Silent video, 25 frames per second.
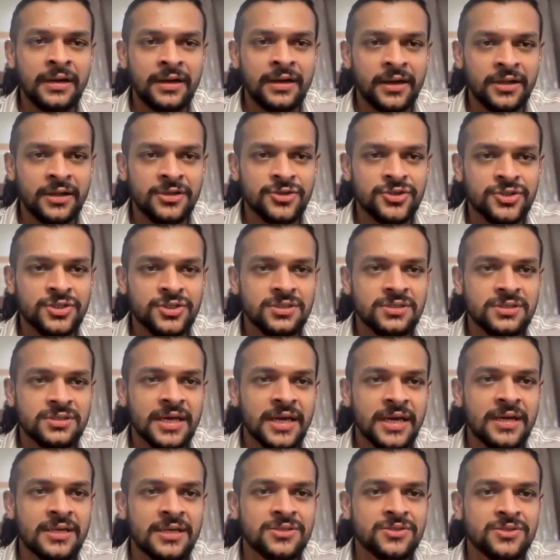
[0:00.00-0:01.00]
ill
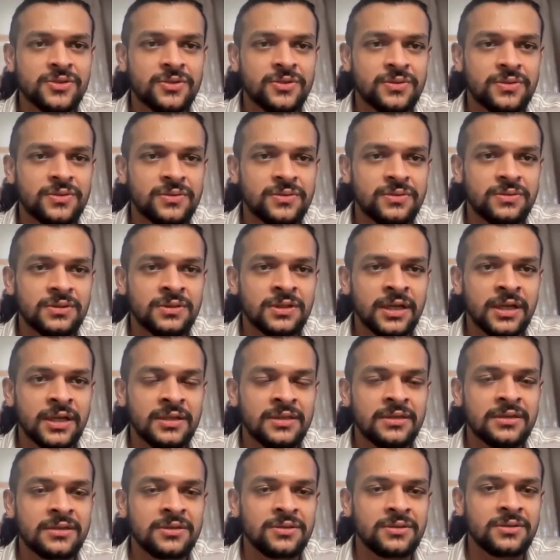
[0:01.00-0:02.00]
intentions, has
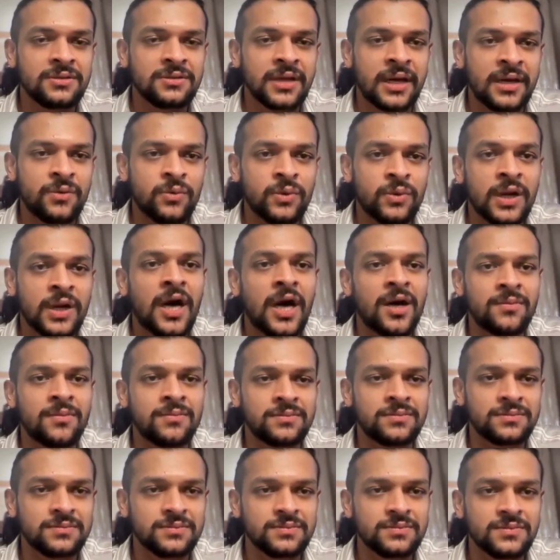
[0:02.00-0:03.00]
nothing that will
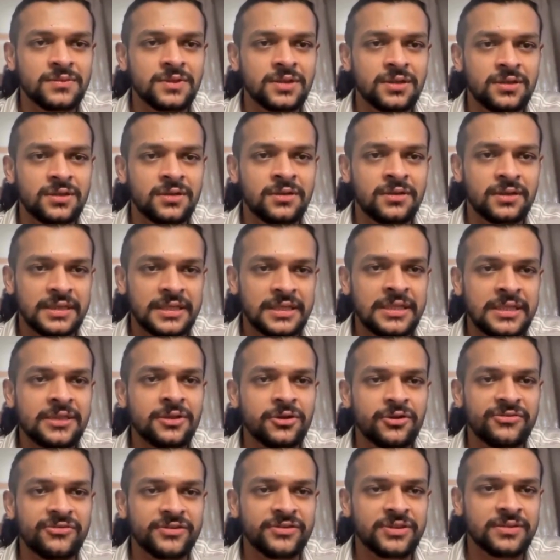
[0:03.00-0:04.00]
harm
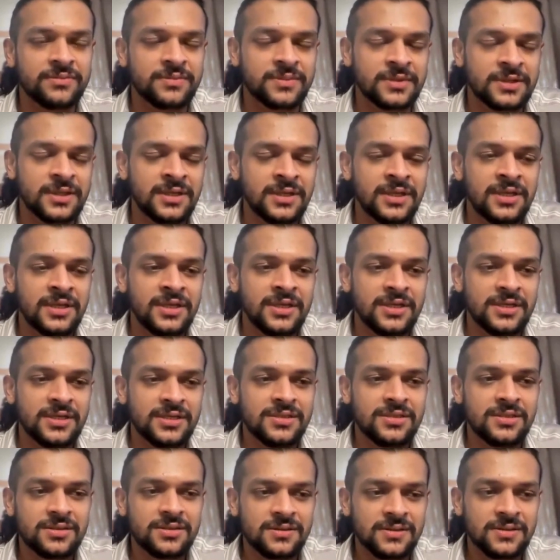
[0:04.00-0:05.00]
either of them.
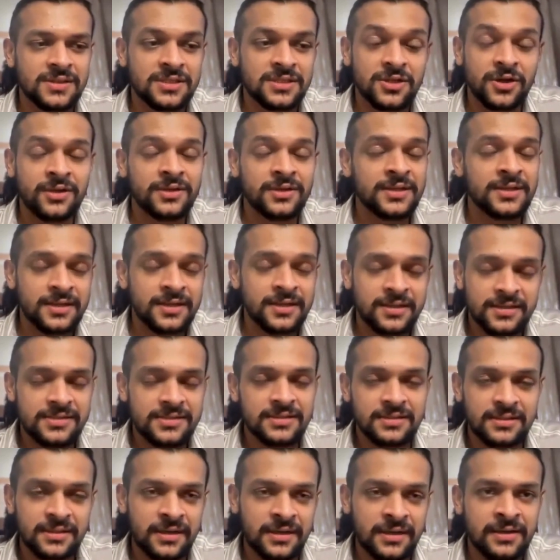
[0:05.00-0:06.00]
So it's not that
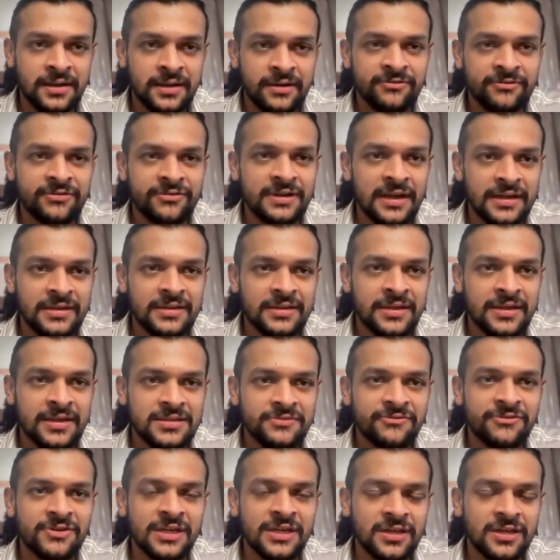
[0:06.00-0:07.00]
easy, and I feel like
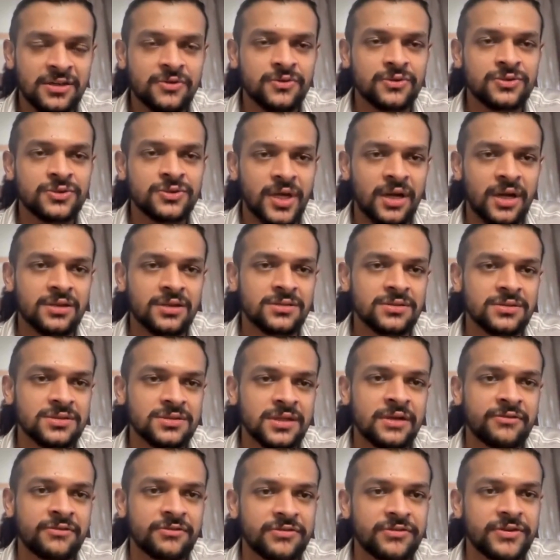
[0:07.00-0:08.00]
that's a very huge
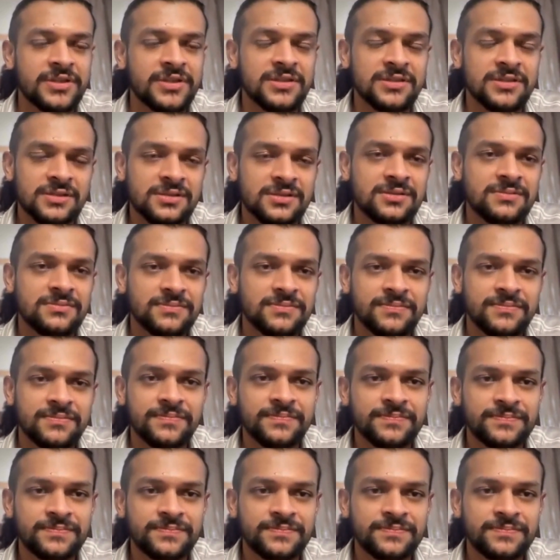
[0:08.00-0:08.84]
challenge that we face.